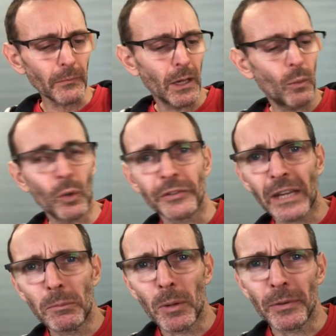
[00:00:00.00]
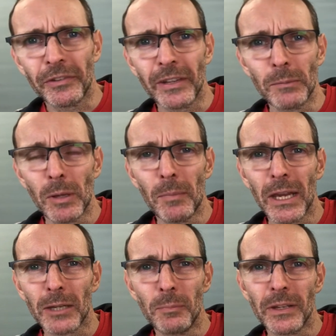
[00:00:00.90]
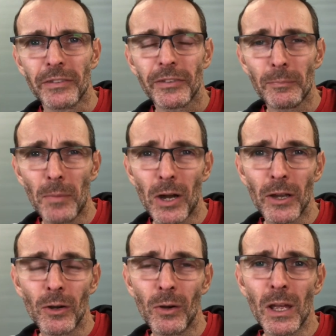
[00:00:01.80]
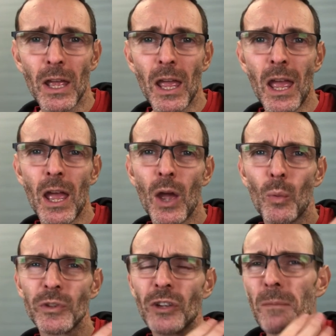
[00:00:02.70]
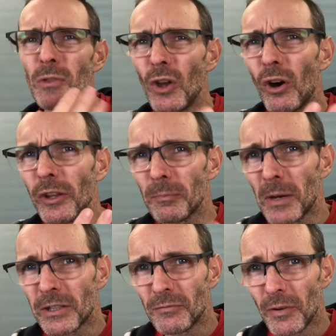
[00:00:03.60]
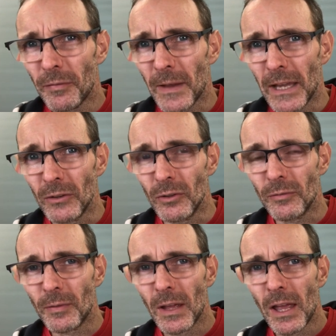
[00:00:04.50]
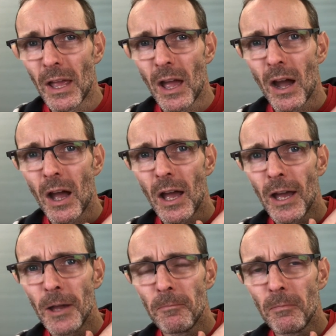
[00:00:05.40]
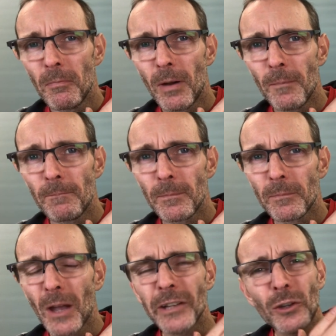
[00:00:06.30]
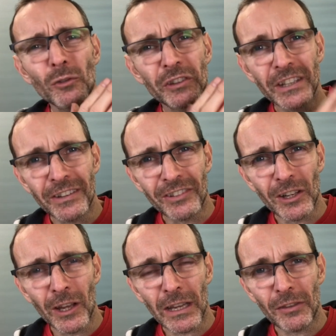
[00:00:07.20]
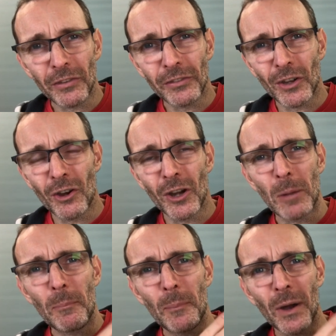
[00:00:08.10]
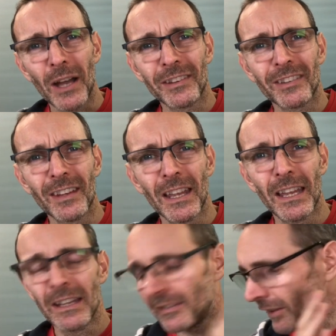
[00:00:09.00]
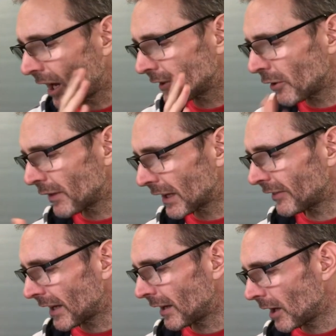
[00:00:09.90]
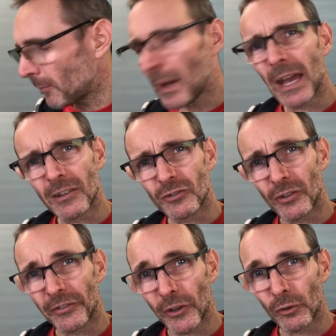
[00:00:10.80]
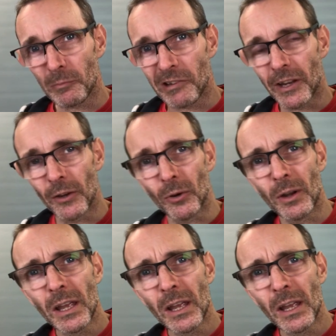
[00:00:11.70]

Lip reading: was Come Up and See Me, Make Me Smile, which I'm not as much of a fan of. I don't dislike the song, but I don't think it's a patch on Salisbury Hill.